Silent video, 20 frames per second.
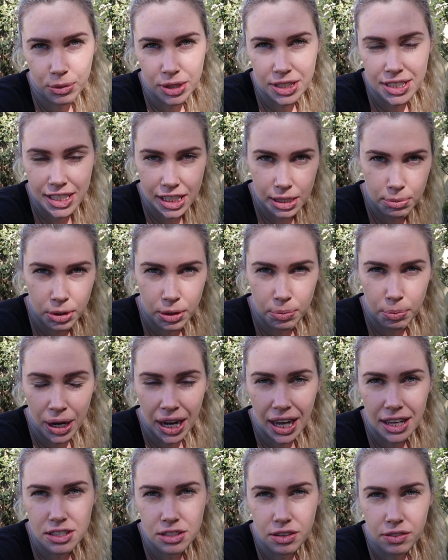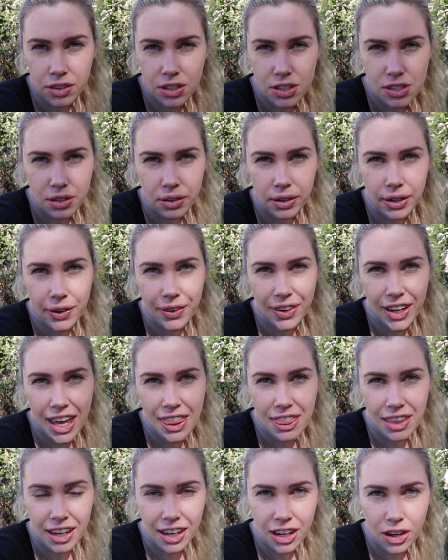the deeper parts of the soil can
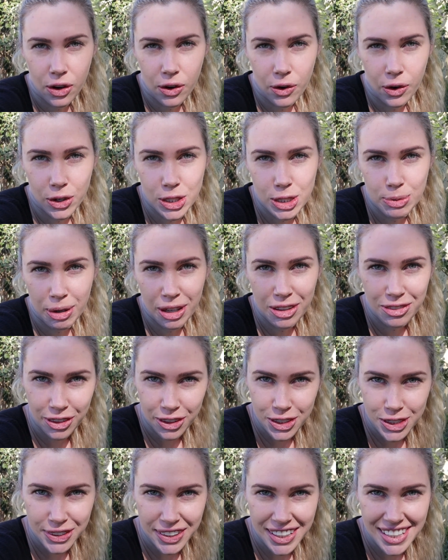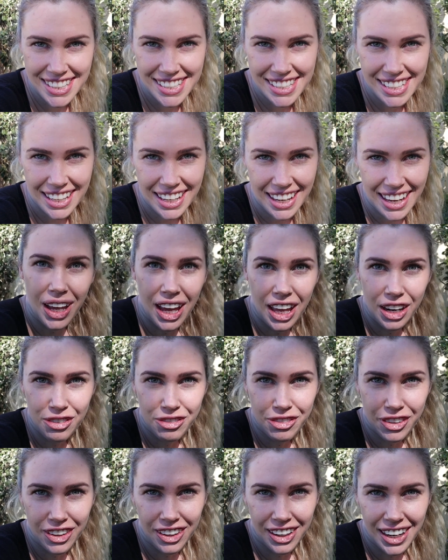then go onto my fruit trees and
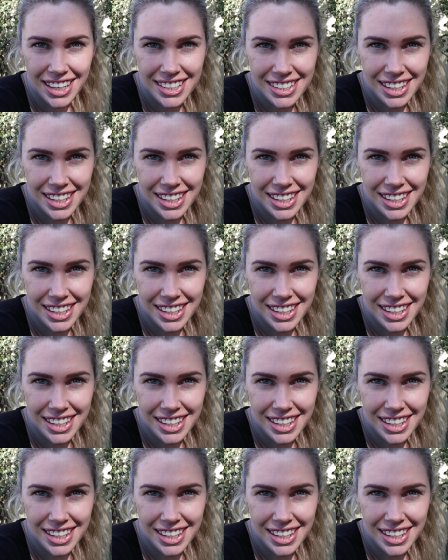fertilize